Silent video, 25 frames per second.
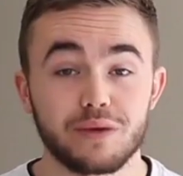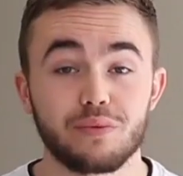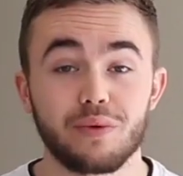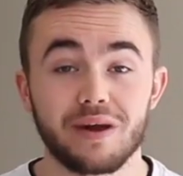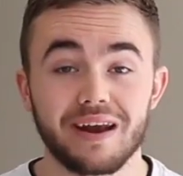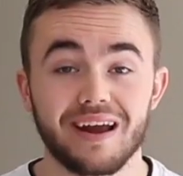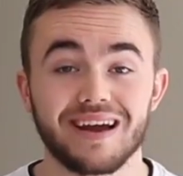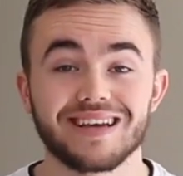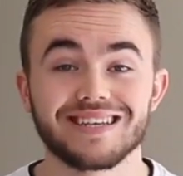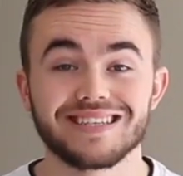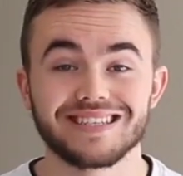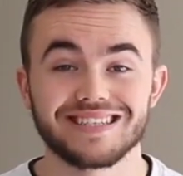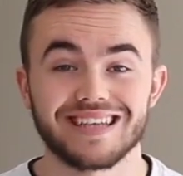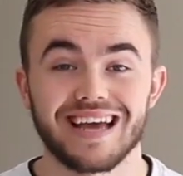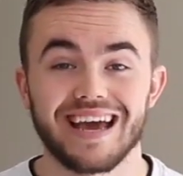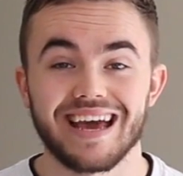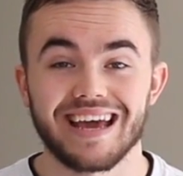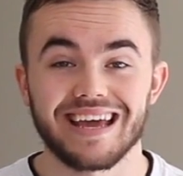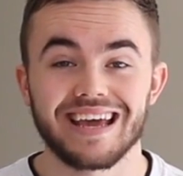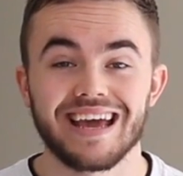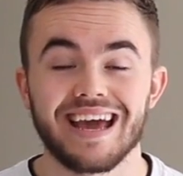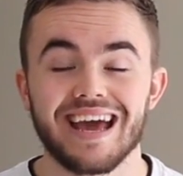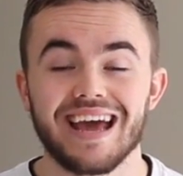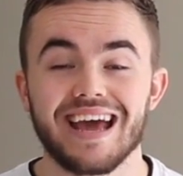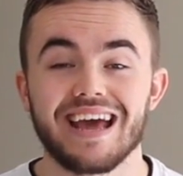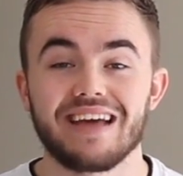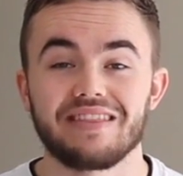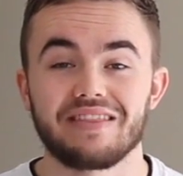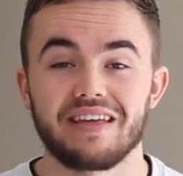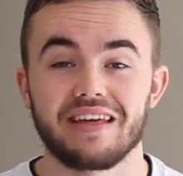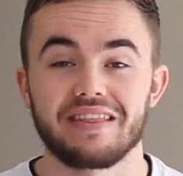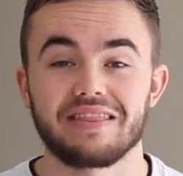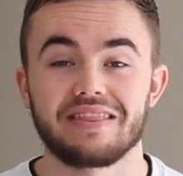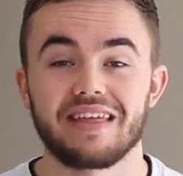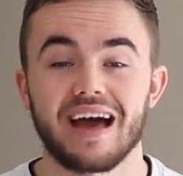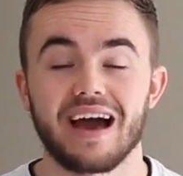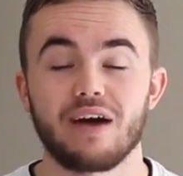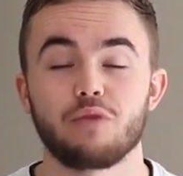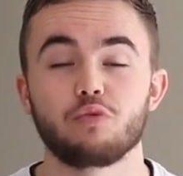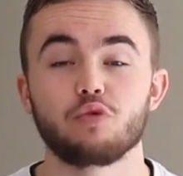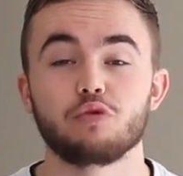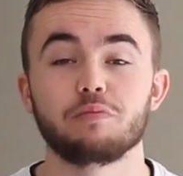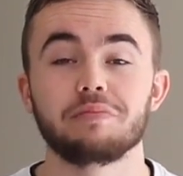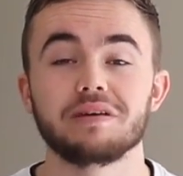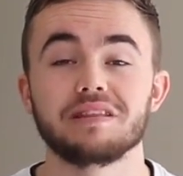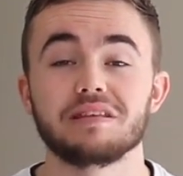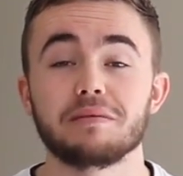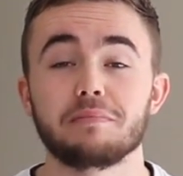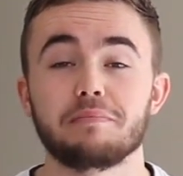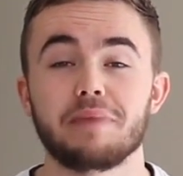me when I say that that will
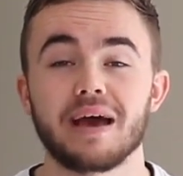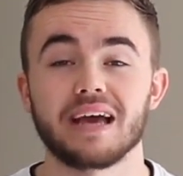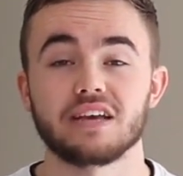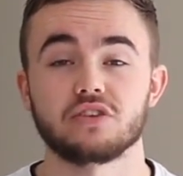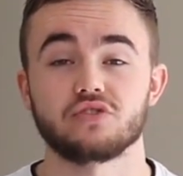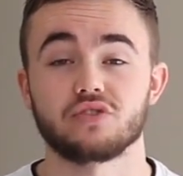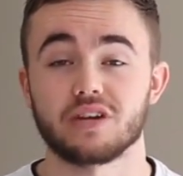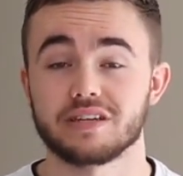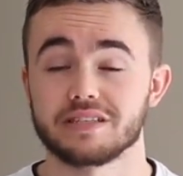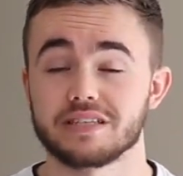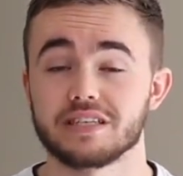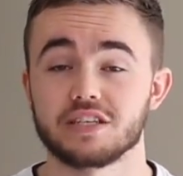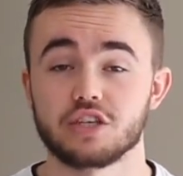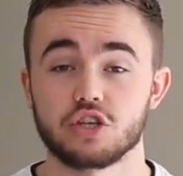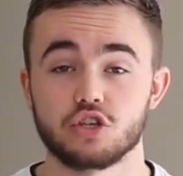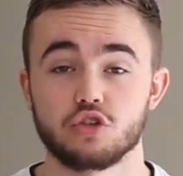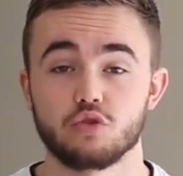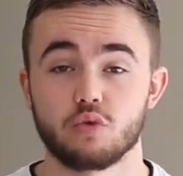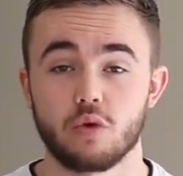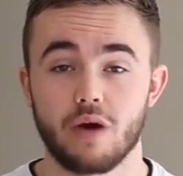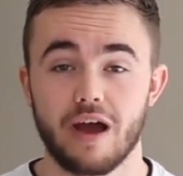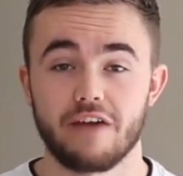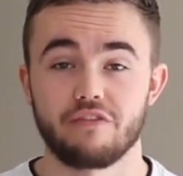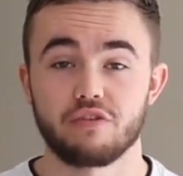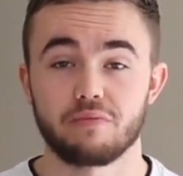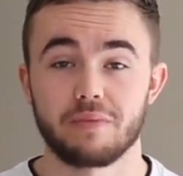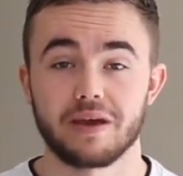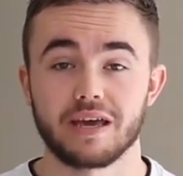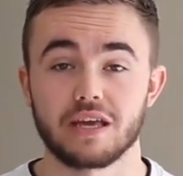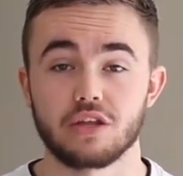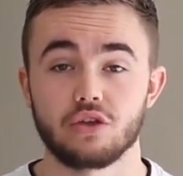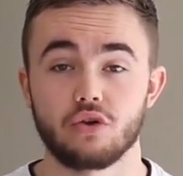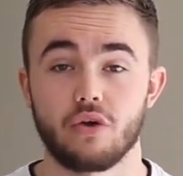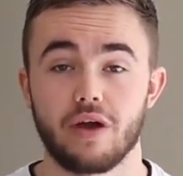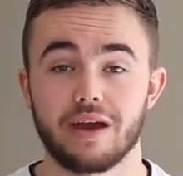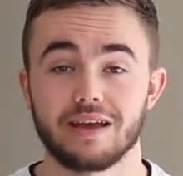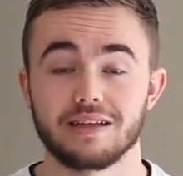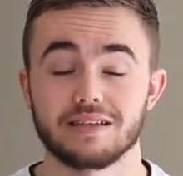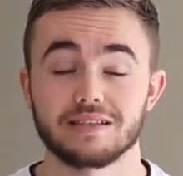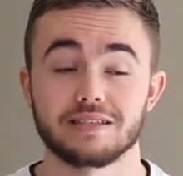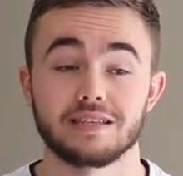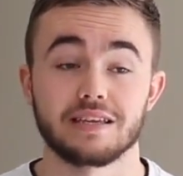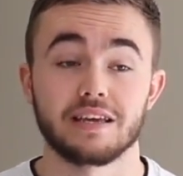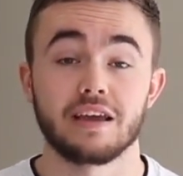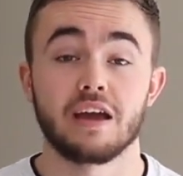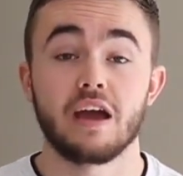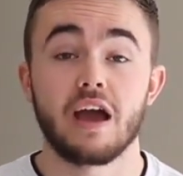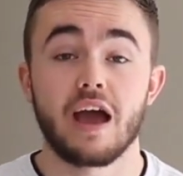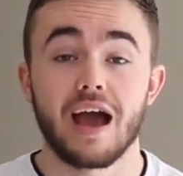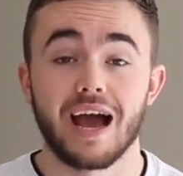be the best transition you will ever make in your
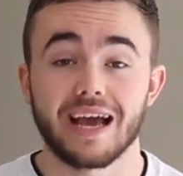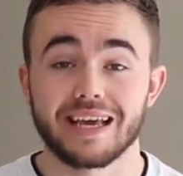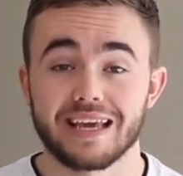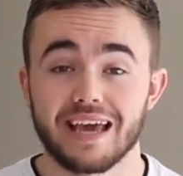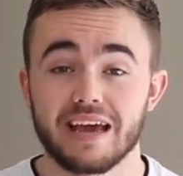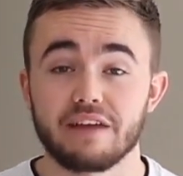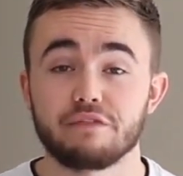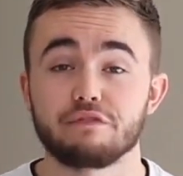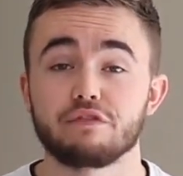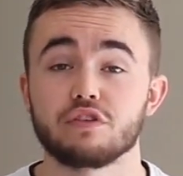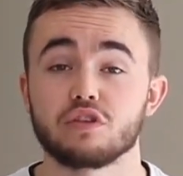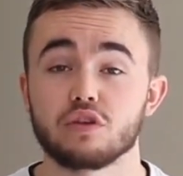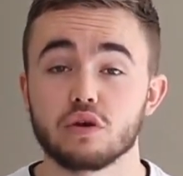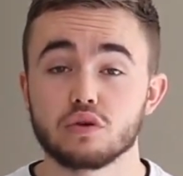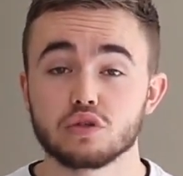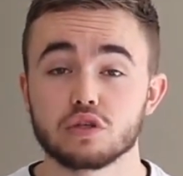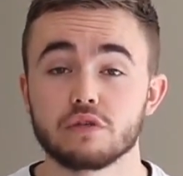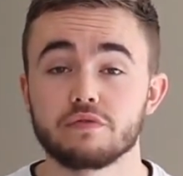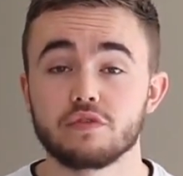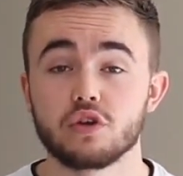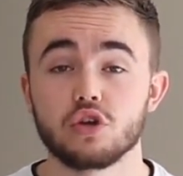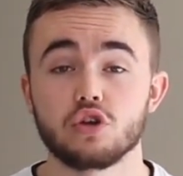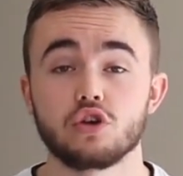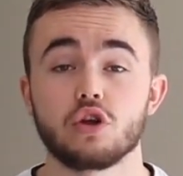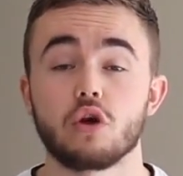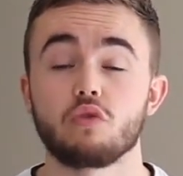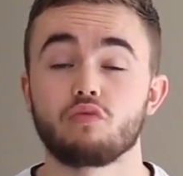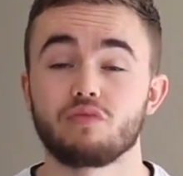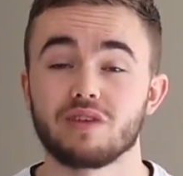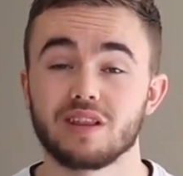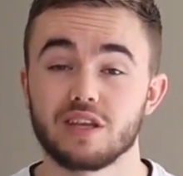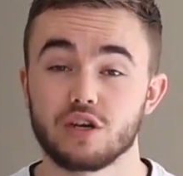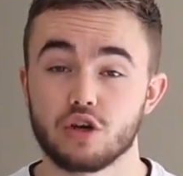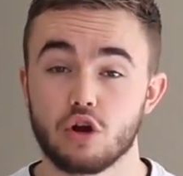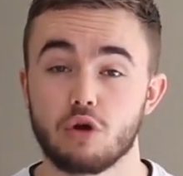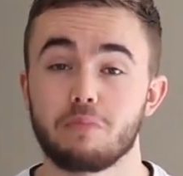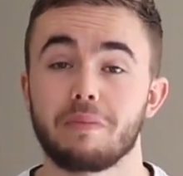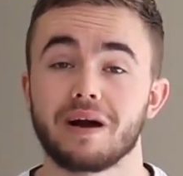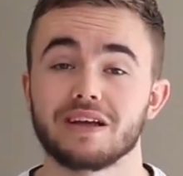agency. Again, for those of you who don't really know